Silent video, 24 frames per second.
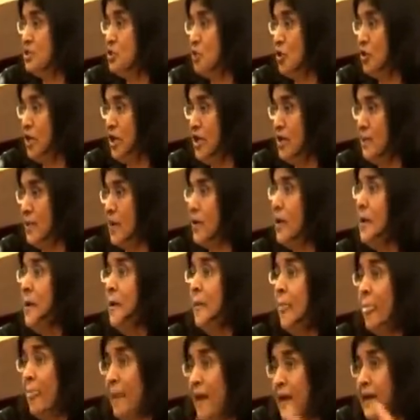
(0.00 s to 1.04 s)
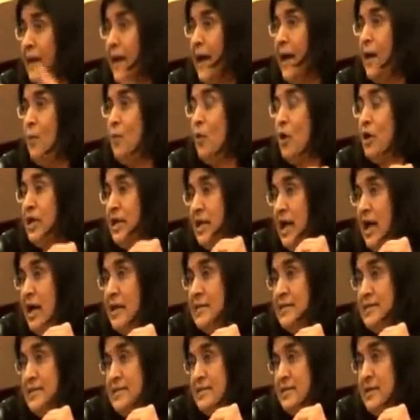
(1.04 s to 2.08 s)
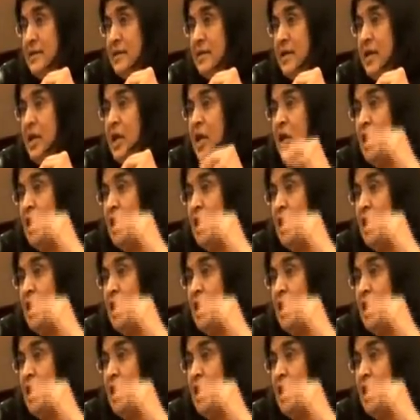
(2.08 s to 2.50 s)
talking about? And I want an answer